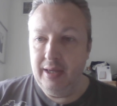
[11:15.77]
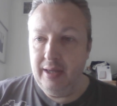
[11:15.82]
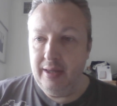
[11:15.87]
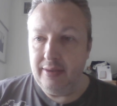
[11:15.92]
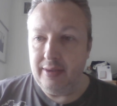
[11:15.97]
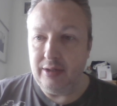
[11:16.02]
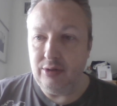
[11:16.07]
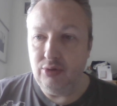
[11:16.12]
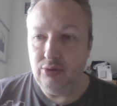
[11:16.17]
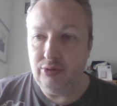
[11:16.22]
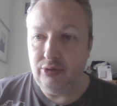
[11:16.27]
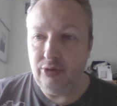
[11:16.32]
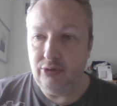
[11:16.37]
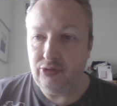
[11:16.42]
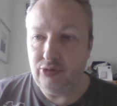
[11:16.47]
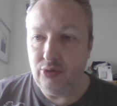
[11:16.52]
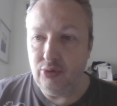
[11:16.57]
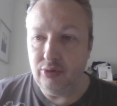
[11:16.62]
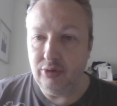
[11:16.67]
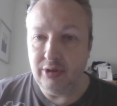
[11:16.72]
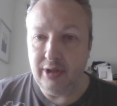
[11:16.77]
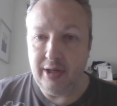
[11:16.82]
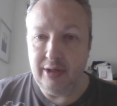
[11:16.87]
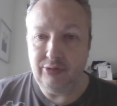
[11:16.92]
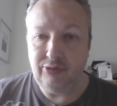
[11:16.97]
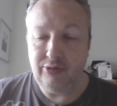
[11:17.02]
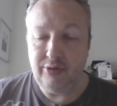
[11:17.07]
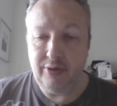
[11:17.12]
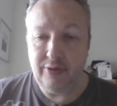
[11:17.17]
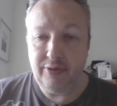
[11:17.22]
They, this
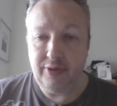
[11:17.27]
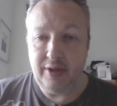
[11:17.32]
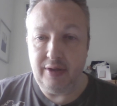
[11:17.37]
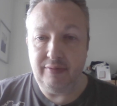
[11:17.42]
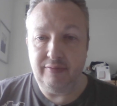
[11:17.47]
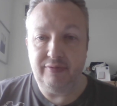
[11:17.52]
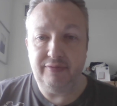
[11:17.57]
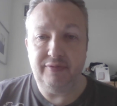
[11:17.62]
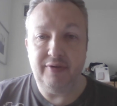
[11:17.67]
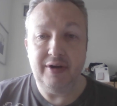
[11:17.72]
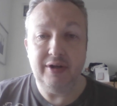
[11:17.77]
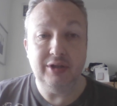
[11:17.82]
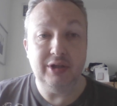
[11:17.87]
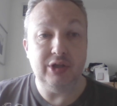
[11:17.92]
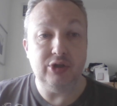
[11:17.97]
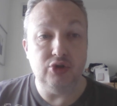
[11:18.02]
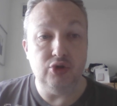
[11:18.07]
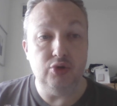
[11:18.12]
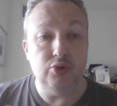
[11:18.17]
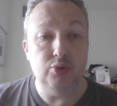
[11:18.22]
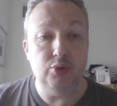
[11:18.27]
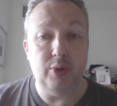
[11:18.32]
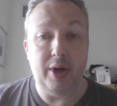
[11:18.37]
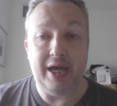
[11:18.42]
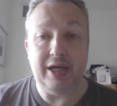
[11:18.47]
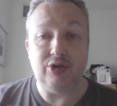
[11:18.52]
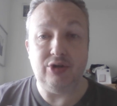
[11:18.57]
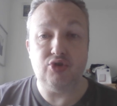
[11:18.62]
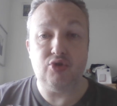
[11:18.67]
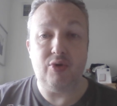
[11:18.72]
utilized the then fairly new
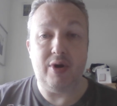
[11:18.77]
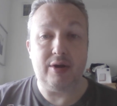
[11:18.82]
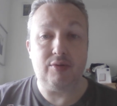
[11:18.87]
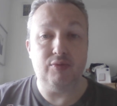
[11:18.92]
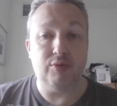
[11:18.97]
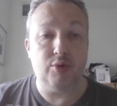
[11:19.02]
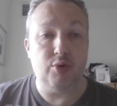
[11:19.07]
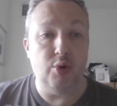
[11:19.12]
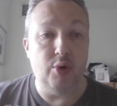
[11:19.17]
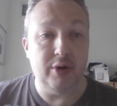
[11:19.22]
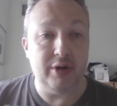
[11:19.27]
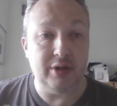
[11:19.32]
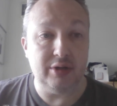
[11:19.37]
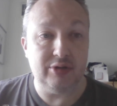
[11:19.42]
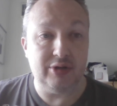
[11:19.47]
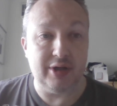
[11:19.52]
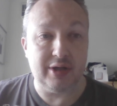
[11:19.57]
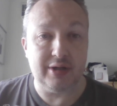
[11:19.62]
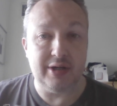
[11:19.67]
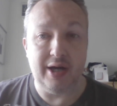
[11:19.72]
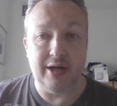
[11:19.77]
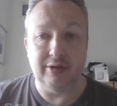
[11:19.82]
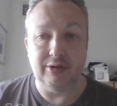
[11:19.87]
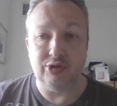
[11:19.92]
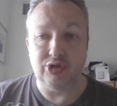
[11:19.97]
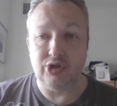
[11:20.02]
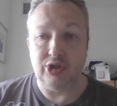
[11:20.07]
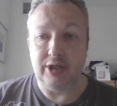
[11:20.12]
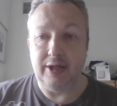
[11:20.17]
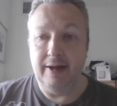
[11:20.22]
8 track recording
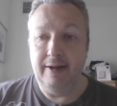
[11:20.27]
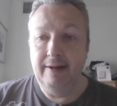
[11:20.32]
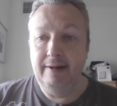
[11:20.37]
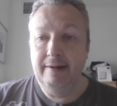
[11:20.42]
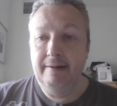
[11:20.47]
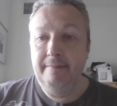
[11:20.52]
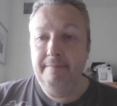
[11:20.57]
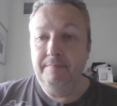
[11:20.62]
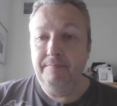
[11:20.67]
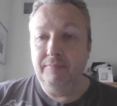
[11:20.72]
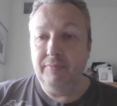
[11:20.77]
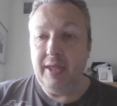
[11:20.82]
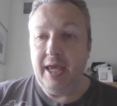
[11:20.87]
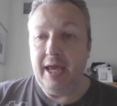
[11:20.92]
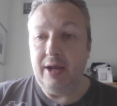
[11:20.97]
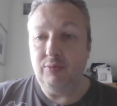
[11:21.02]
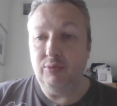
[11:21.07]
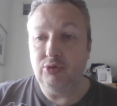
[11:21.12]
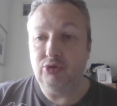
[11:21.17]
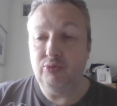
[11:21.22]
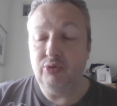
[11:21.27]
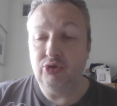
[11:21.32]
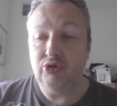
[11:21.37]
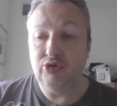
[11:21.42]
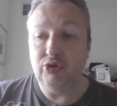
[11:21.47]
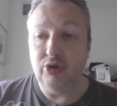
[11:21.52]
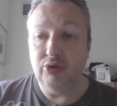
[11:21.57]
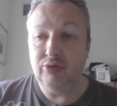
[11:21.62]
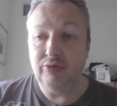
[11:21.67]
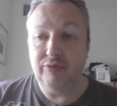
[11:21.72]
technology and was a
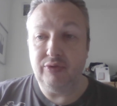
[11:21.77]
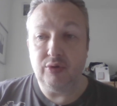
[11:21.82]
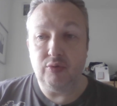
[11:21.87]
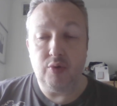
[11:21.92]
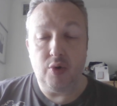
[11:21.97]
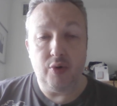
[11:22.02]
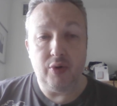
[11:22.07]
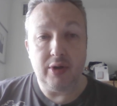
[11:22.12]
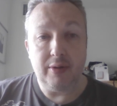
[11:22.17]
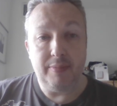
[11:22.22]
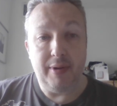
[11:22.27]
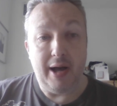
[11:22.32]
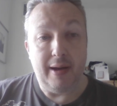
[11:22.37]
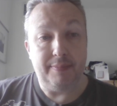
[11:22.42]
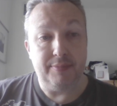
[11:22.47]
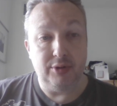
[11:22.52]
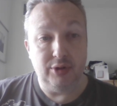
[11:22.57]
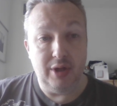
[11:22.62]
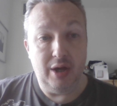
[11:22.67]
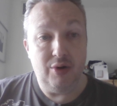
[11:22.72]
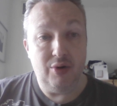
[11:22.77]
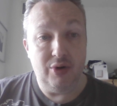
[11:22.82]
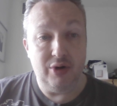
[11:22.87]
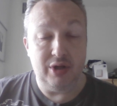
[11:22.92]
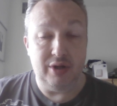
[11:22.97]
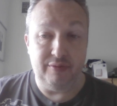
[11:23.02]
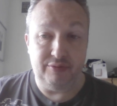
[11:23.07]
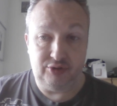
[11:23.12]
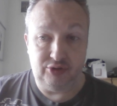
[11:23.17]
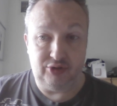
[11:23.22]
result of the growing
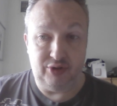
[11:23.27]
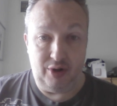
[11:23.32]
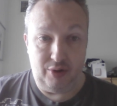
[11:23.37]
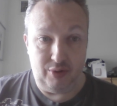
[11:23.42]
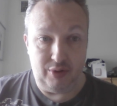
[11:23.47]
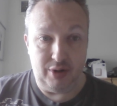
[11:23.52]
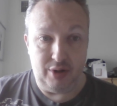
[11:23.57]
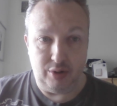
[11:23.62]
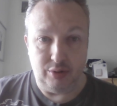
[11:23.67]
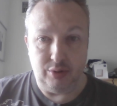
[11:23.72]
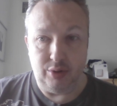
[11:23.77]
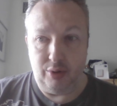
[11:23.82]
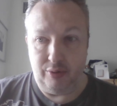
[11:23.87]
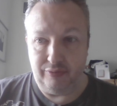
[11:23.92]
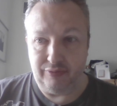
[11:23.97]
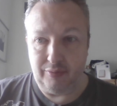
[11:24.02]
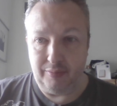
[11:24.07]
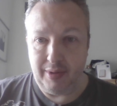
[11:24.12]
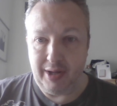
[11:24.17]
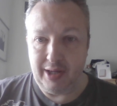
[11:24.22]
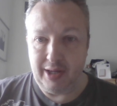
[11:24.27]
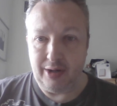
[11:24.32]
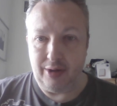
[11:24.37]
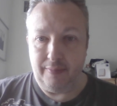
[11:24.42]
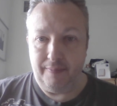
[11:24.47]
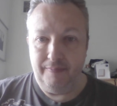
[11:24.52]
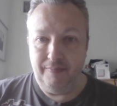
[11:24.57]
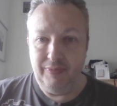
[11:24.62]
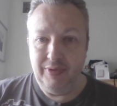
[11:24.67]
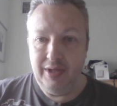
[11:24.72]
popularity of stereo over mono.
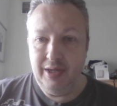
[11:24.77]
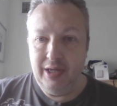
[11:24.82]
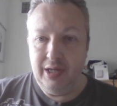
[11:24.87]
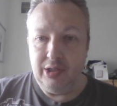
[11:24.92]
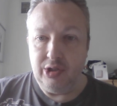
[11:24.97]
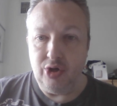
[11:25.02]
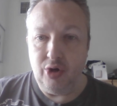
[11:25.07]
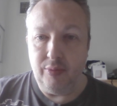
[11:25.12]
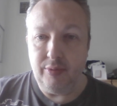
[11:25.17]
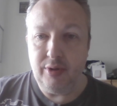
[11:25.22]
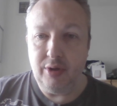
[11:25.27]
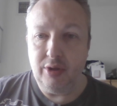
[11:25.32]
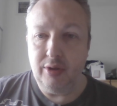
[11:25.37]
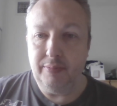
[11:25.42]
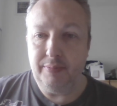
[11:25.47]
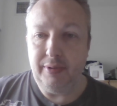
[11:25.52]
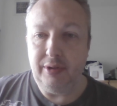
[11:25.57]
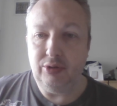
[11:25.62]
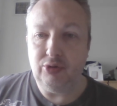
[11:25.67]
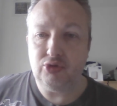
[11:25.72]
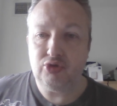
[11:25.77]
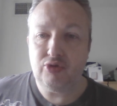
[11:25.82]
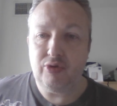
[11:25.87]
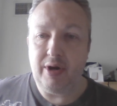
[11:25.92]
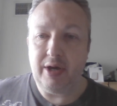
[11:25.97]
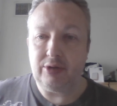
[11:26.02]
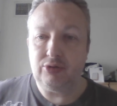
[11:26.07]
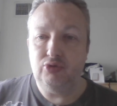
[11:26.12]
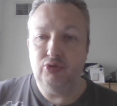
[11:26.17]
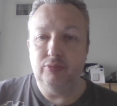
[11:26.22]
The only other Beatles
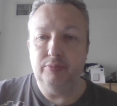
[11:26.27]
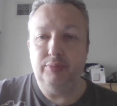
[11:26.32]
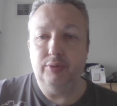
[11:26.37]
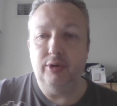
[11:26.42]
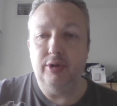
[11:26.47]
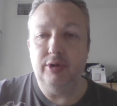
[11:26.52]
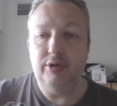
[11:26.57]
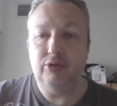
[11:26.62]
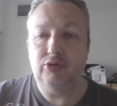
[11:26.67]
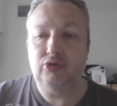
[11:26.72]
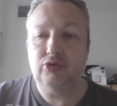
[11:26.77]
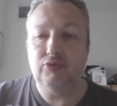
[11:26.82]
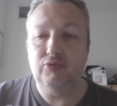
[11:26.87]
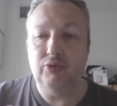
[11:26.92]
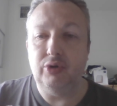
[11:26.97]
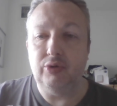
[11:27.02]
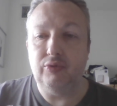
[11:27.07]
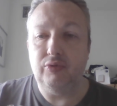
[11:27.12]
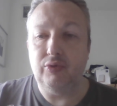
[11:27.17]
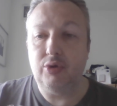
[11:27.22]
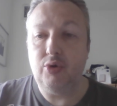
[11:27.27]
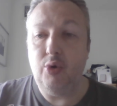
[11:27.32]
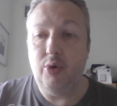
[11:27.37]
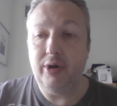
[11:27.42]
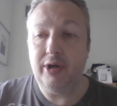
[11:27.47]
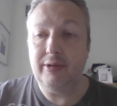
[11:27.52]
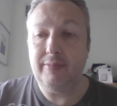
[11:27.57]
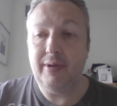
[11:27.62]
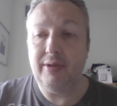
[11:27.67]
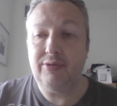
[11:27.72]
track to employ this
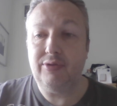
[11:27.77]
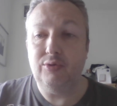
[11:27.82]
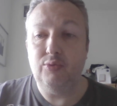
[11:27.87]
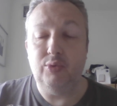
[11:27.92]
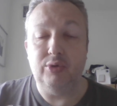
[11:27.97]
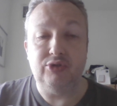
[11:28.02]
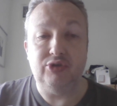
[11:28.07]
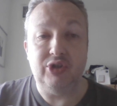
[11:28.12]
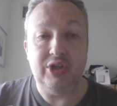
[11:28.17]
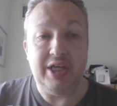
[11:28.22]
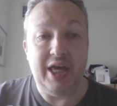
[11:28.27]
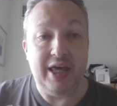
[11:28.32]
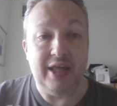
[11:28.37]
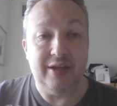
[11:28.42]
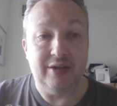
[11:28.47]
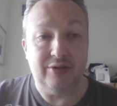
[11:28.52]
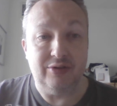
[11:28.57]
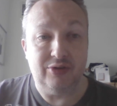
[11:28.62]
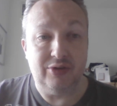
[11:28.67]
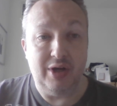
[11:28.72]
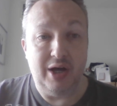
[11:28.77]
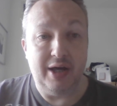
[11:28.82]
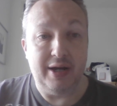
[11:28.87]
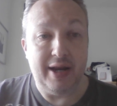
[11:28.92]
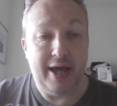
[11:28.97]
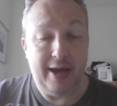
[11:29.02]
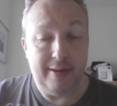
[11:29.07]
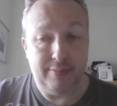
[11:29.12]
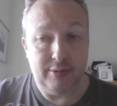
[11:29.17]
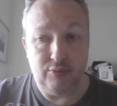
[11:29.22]
recording method was The End on
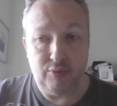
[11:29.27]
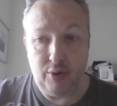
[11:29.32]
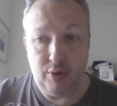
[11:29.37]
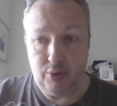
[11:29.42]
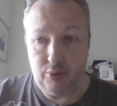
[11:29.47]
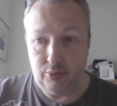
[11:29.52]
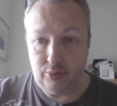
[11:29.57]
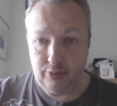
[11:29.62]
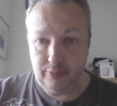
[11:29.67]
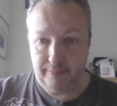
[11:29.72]
Abbey Road.